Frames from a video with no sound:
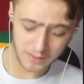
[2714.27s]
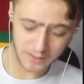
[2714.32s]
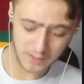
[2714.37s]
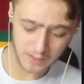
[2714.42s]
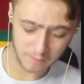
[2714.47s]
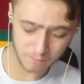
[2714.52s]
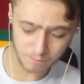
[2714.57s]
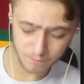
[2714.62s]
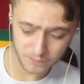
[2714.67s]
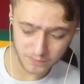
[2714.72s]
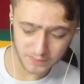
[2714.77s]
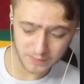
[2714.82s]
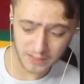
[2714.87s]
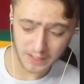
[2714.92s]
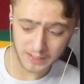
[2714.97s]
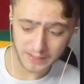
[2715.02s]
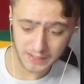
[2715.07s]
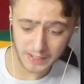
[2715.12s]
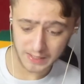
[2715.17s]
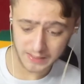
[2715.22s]

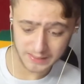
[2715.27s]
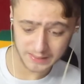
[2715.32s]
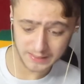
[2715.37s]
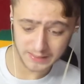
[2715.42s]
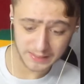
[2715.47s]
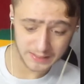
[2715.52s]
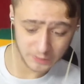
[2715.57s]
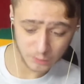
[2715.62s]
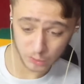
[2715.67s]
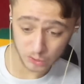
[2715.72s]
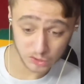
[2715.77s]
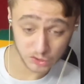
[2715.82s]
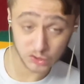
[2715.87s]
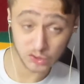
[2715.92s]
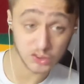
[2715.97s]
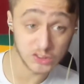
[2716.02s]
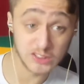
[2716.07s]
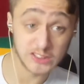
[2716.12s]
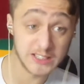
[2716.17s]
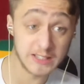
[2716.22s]
And it just
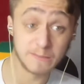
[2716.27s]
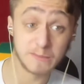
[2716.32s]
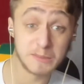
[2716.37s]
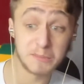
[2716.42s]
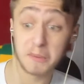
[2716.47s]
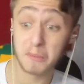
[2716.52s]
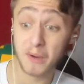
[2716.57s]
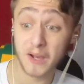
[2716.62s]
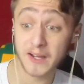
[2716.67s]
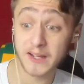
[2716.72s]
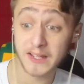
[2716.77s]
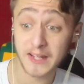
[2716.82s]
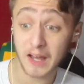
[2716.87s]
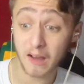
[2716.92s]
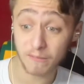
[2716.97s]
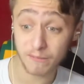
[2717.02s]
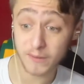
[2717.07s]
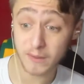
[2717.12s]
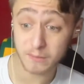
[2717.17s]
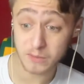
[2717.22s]
doesn't seem to be working
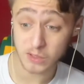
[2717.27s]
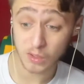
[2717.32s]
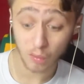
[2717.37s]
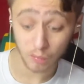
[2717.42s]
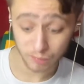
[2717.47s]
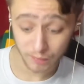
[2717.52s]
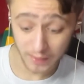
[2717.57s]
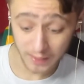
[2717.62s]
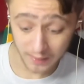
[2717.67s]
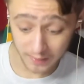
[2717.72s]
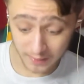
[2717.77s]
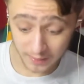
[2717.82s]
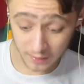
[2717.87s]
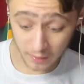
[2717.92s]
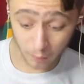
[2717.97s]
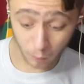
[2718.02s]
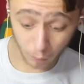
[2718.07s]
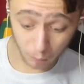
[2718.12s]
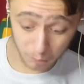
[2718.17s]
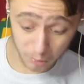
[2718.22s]
out for them so far.
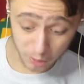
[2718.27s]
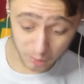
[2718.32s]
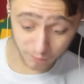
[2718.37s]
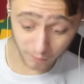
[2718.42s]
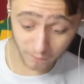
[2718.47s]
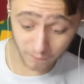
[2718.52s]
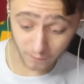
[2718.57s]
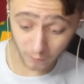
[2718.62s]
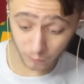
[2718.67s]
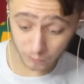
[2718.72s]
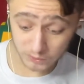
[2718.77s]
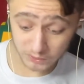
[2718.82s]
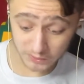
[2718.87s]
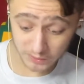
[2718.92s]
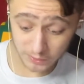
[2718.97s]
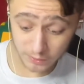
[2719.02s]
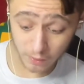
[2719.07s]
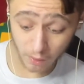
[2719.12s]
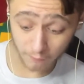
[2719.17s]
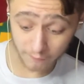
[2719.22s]
We'll move on though to
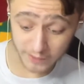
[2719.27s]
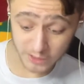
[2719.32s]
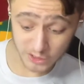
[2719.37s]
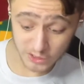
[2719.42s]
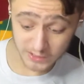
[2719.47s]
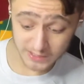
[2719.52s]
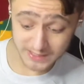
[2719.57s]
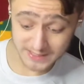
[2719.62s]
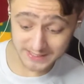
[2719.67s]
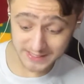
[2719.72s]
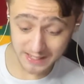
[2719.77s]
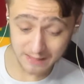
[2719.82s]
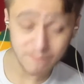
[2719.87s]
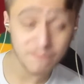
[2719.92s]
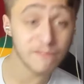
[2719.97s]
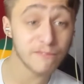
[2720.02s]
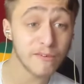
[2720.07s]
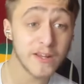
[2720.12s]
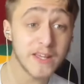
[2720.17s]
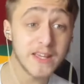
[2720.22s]
the Norwich Leeds
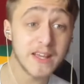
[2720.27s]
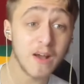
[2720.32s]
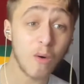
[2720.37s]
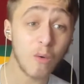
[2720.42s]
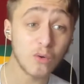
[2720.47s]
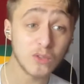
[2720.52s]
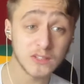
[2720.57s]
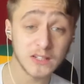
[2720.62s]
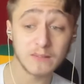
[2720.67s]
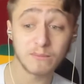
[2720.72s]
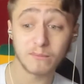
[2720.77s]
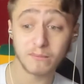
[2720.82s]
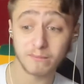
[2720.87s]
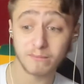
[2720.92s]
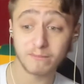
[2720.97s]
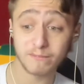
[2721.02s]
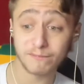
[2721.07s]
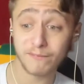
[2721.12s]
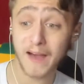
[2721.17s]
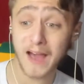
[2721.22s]
game. 3 goals in
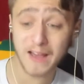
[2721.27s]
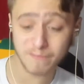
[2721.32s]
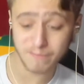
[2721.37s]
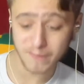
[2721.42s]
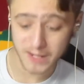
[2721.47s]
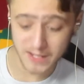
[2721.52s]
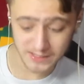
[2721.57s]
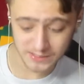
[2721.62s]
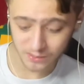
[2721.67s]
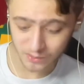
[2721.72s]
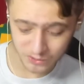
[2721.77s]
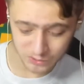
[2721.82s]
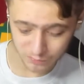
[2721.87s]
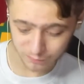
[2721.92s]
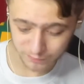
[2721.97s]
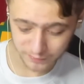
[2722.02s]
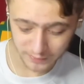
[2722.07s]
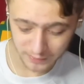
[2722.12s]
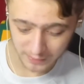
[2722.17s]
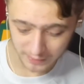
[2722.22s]
5 minutes or
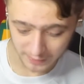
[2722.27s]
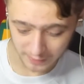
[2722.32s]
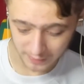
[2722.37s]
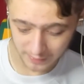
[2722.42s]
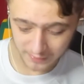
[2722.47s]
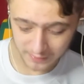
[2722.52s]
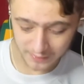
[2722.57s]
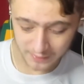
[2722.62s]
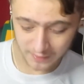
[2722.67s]
something like that.